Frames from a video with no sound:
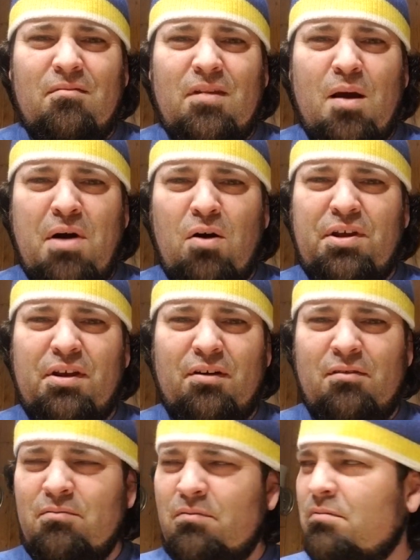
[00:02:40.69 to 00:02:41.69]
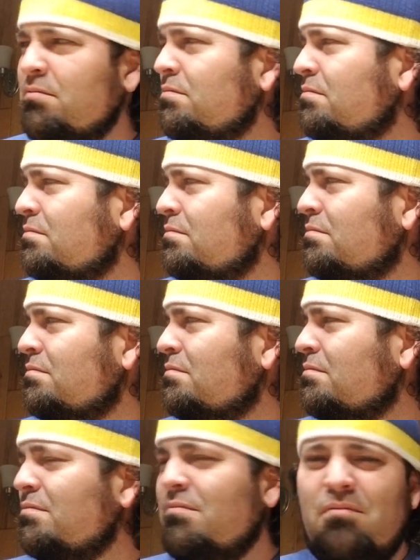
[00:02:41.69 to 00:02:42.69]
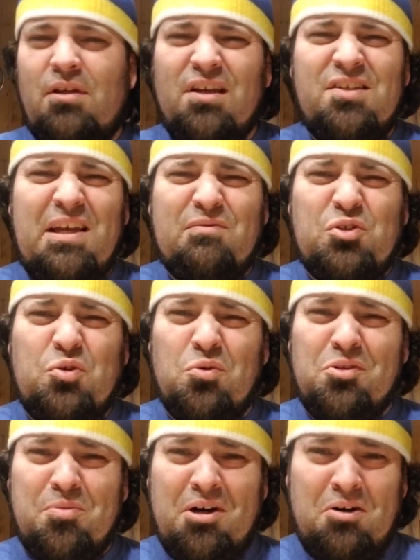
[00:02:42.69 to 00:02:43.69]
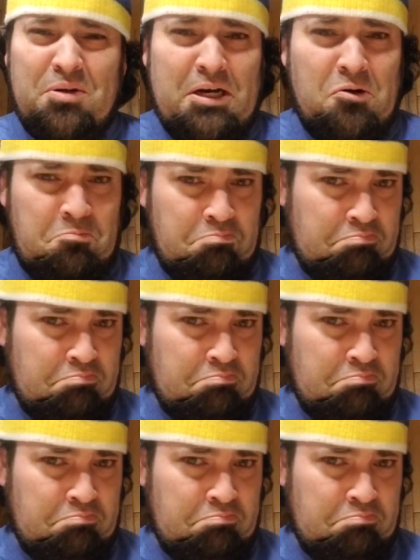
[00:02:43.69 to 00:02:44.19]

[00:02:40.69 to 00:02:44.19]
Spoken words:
come out here. He doesn't have school tomorrow, no?